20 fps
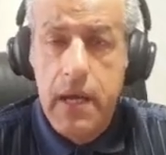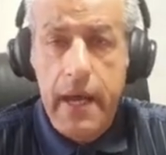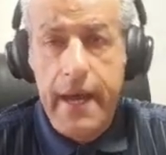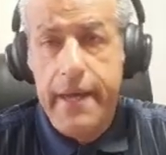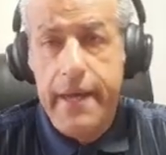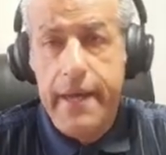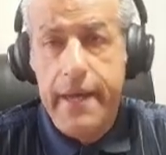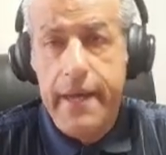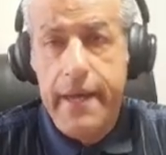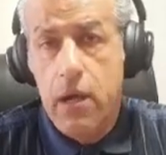
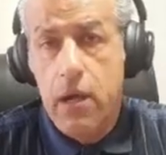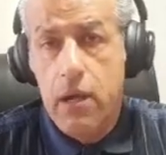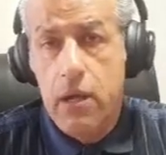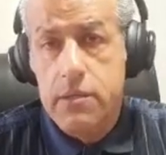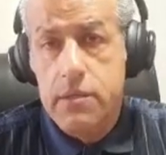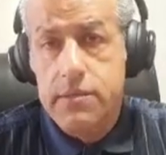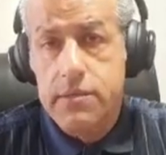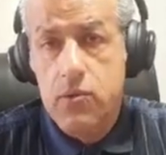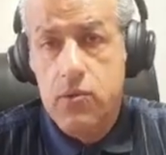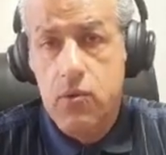
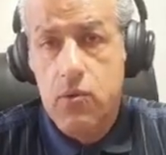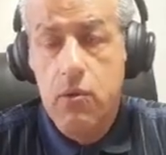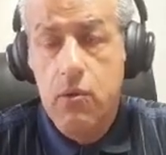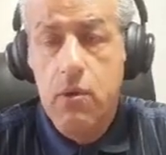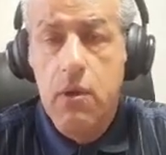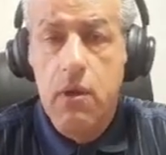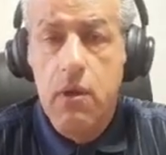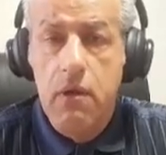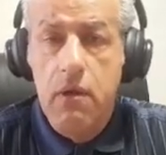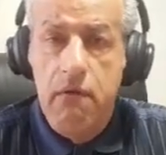also
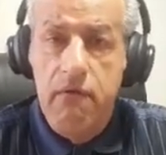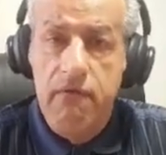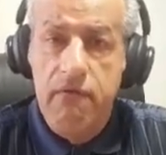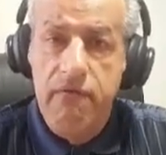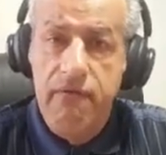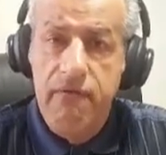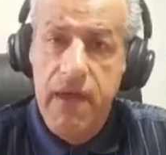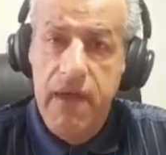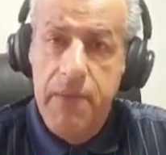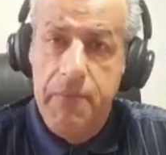
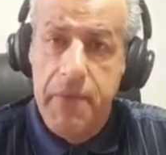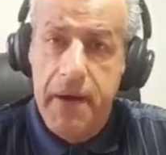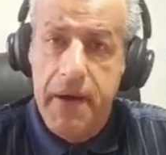vapor.